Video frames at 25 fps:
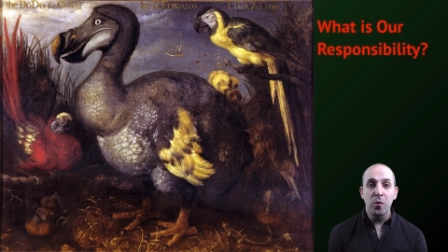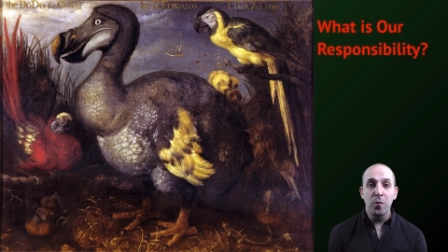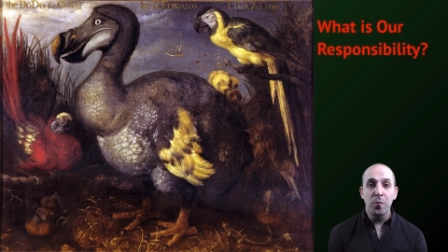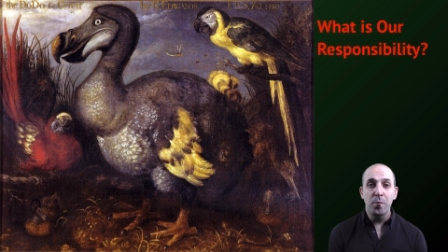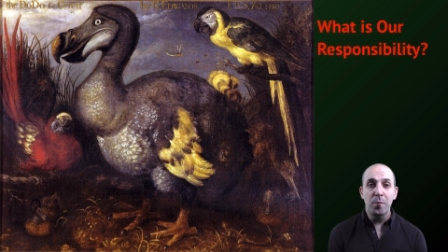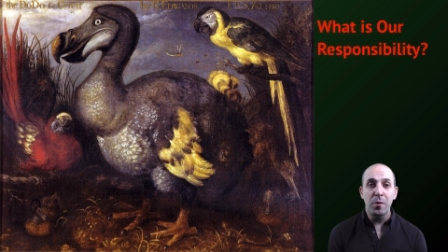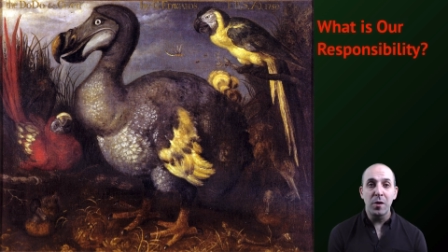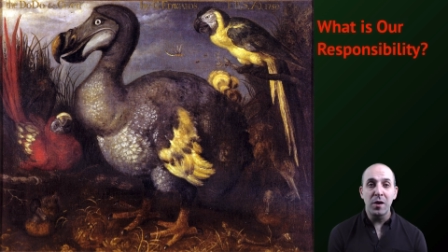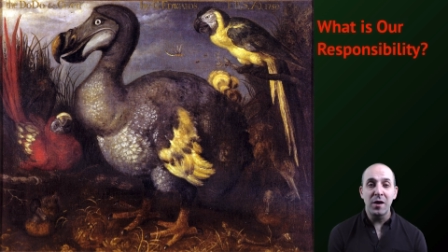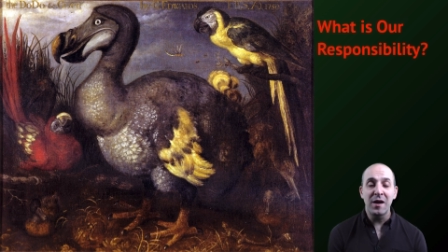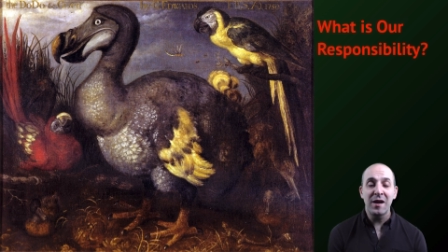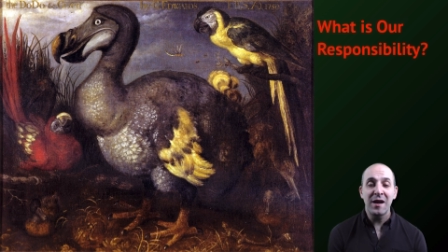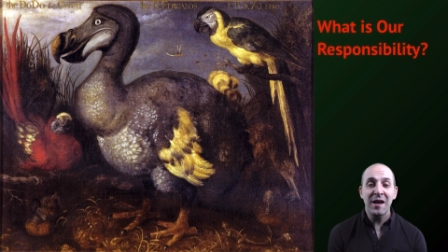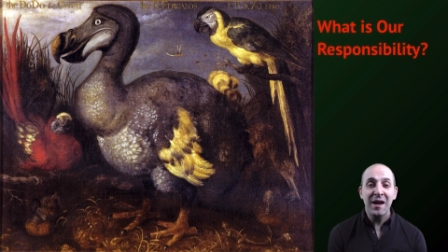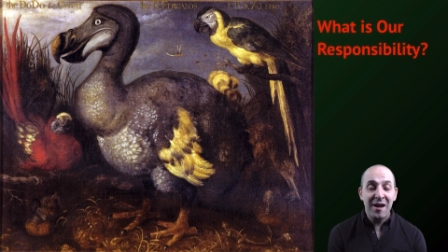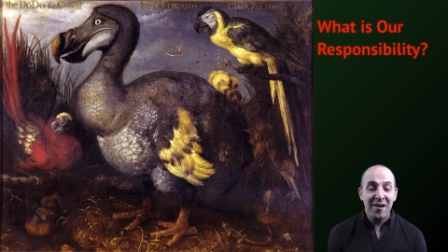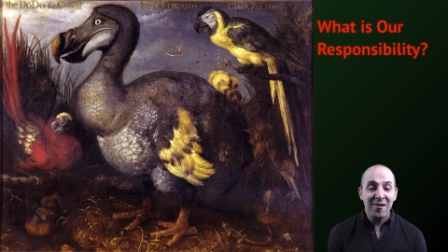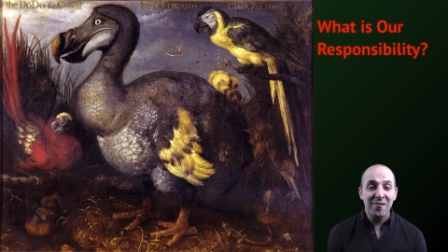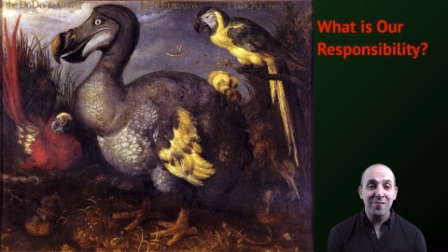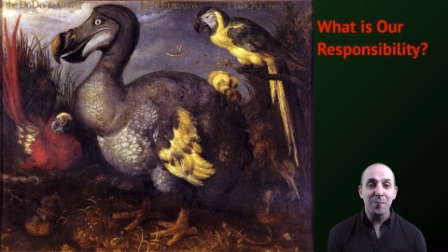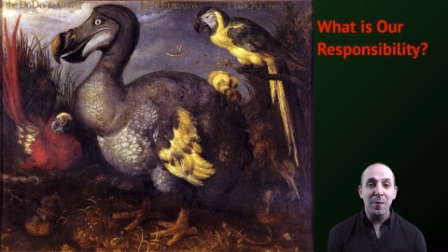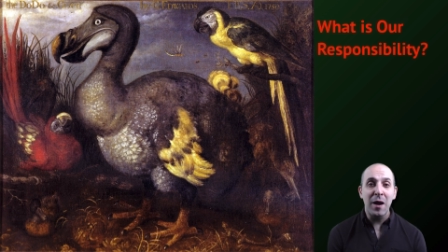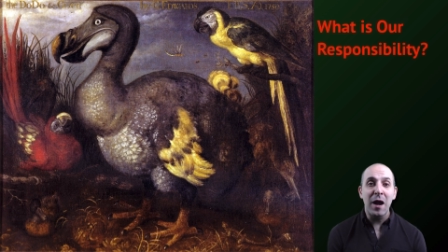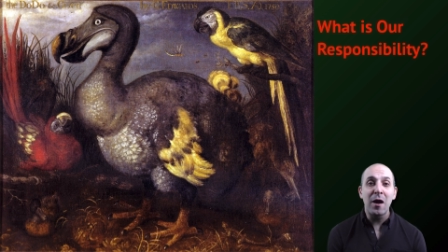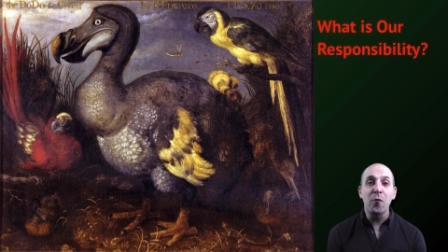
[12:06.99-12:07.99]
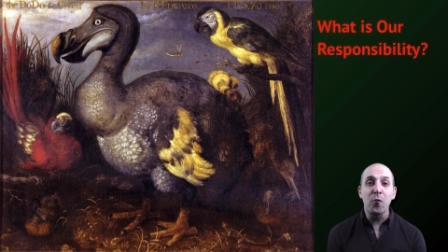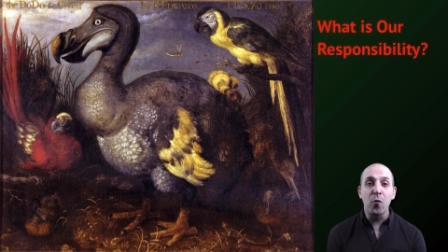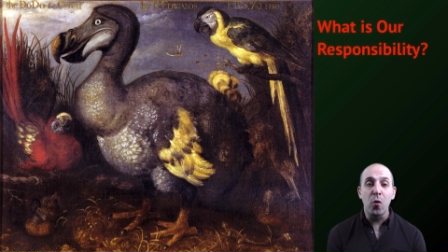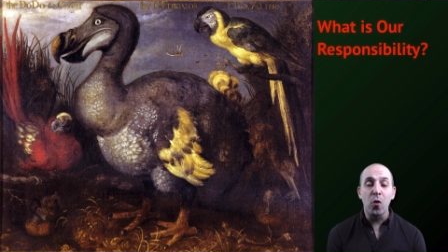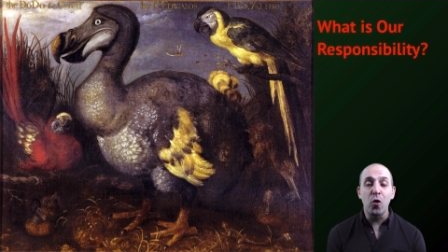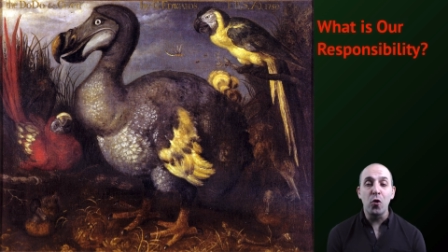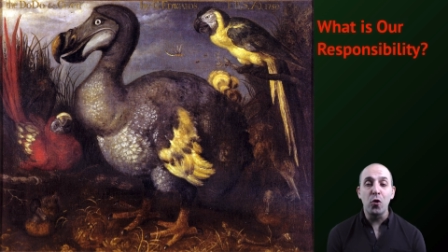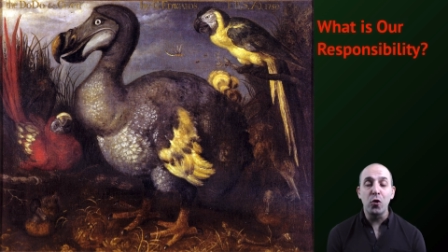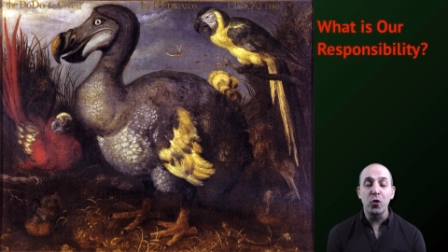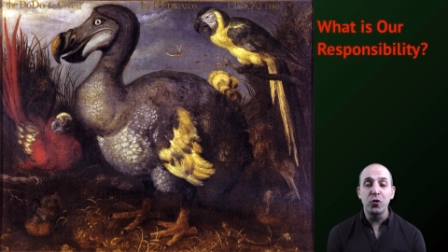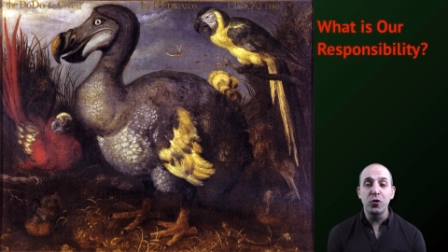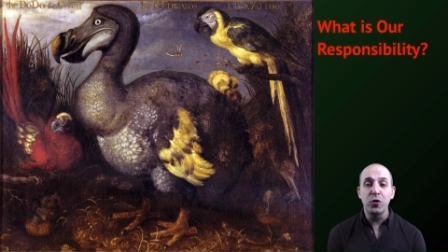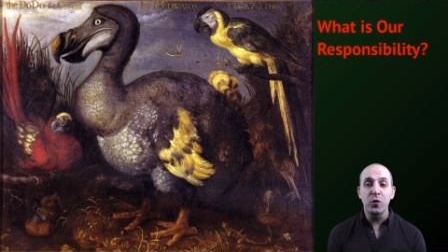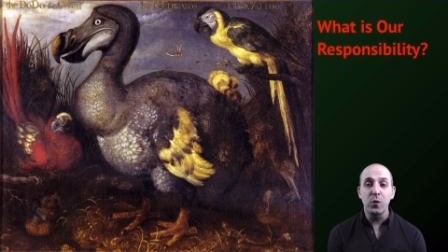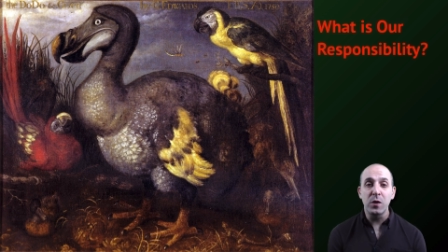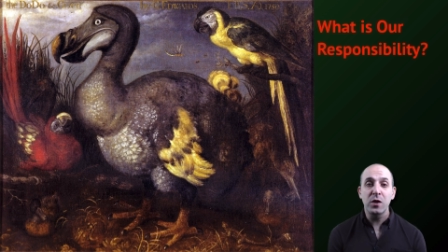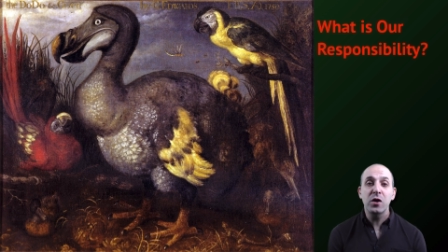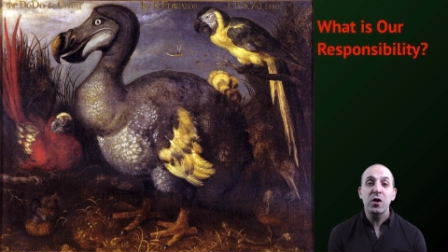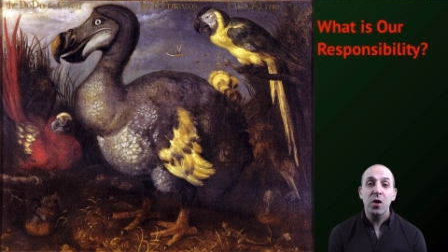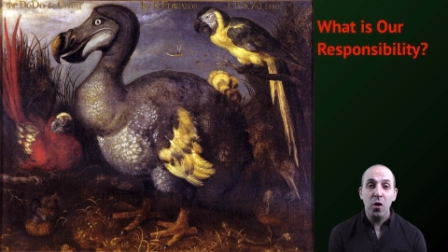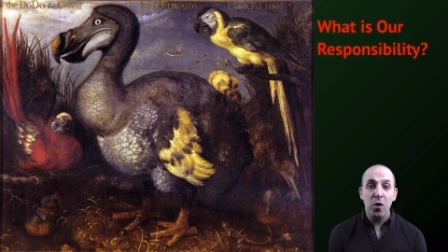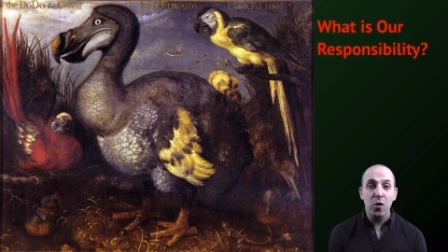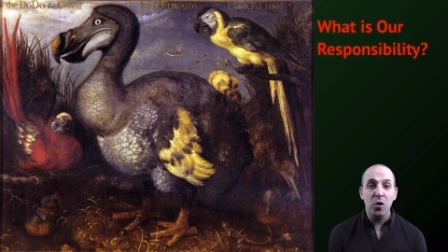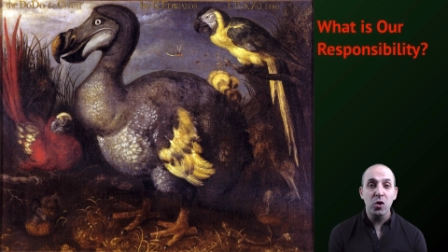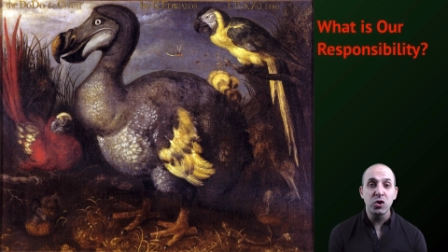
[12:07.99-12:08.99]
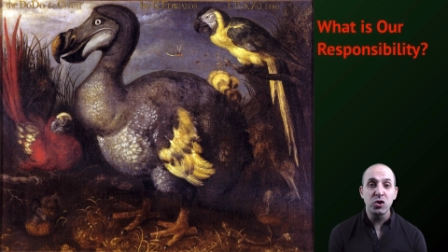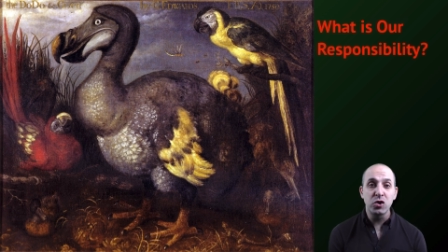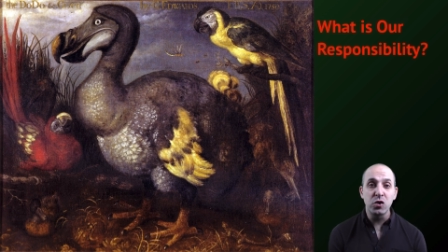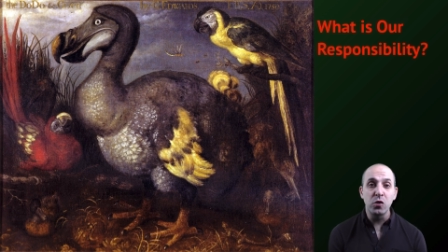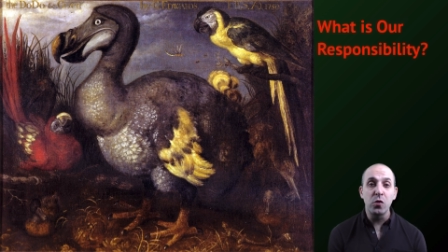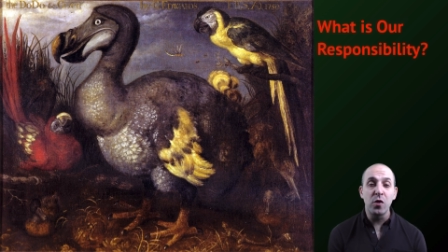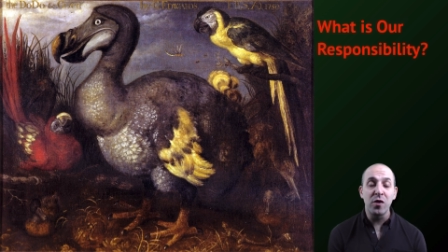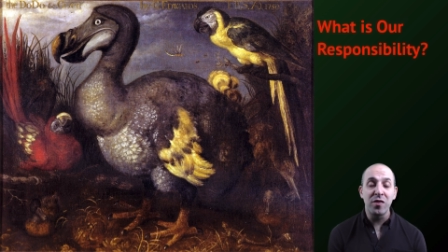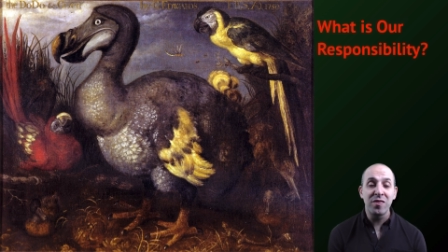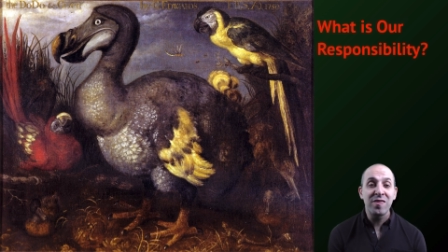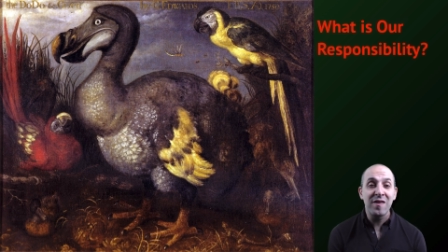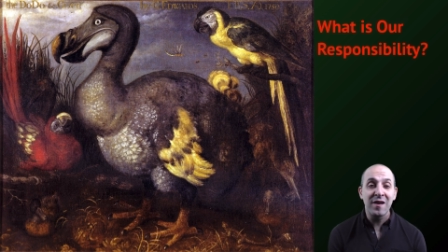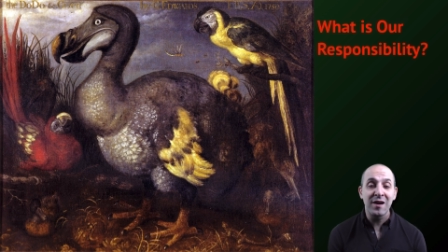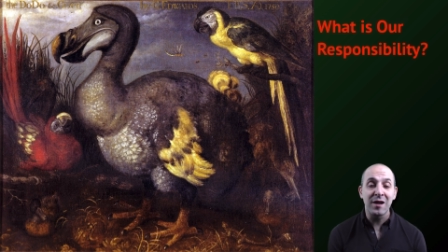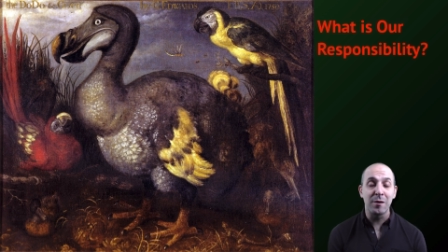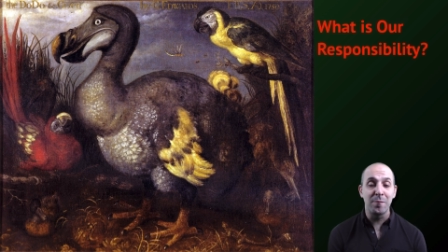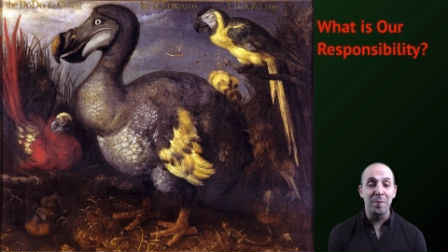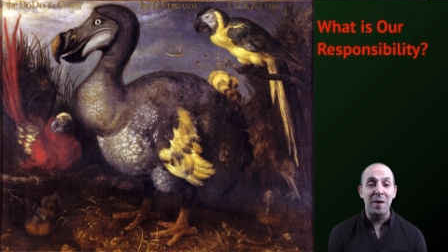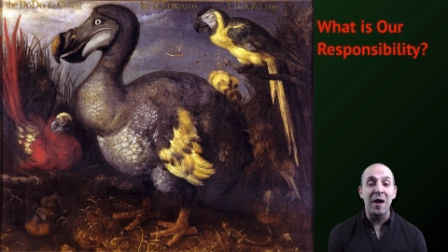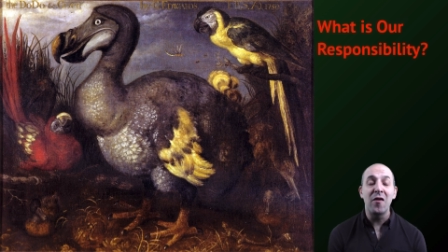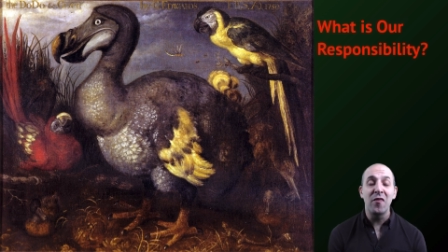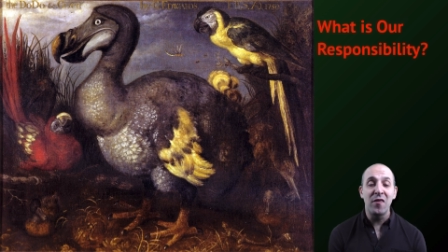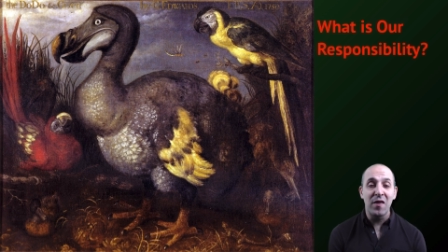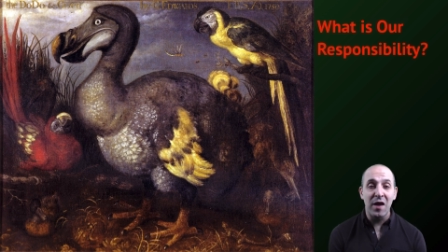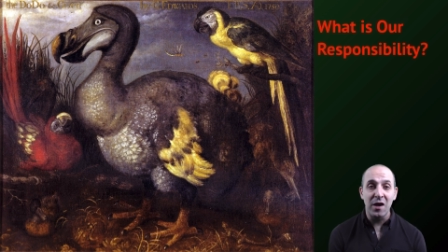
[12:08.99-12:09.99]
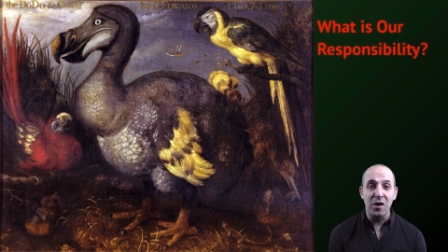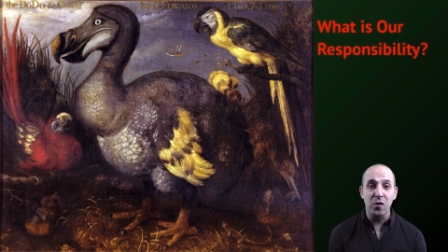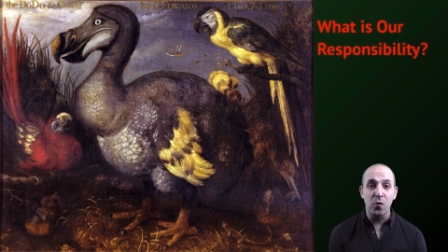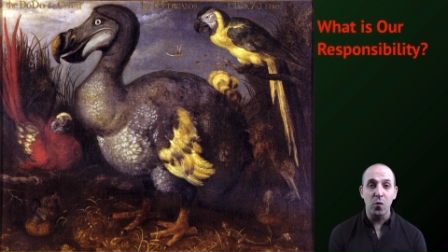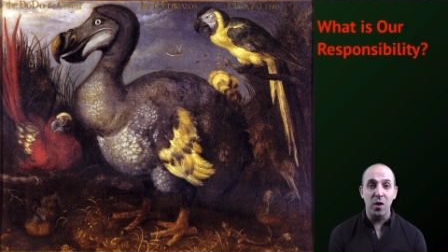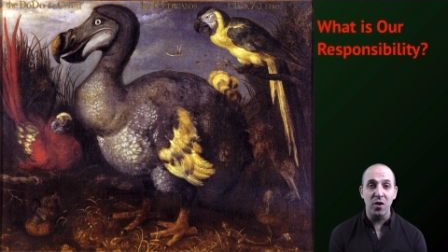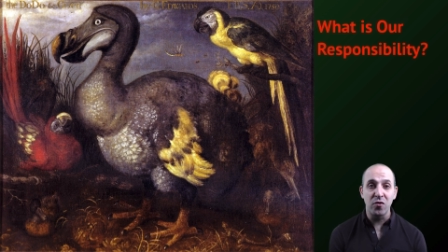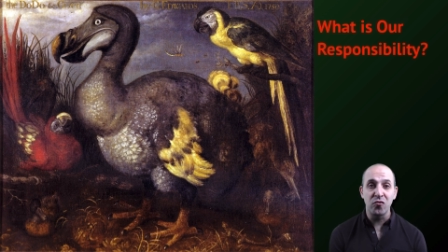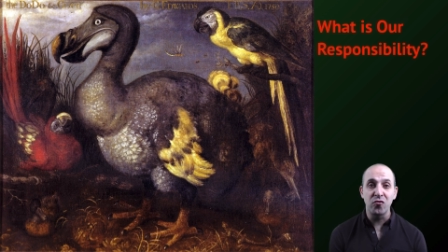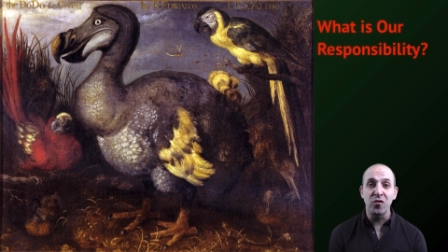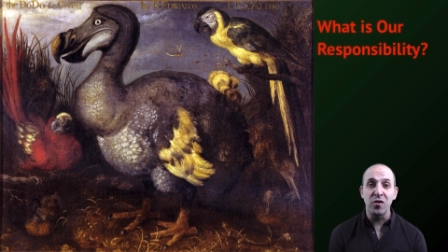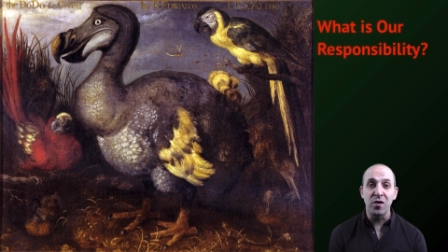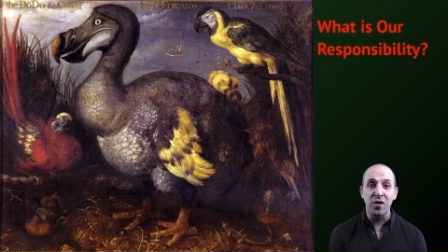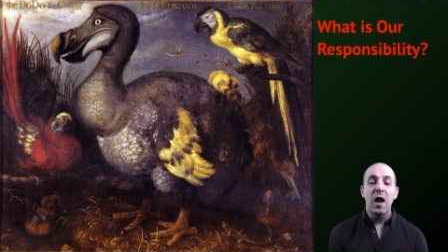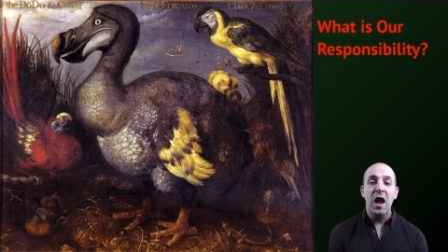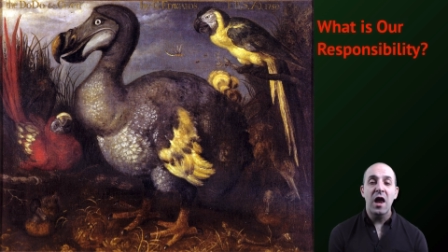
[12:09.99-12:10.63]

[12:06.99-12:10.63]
but it is my role to encourage you to think about that question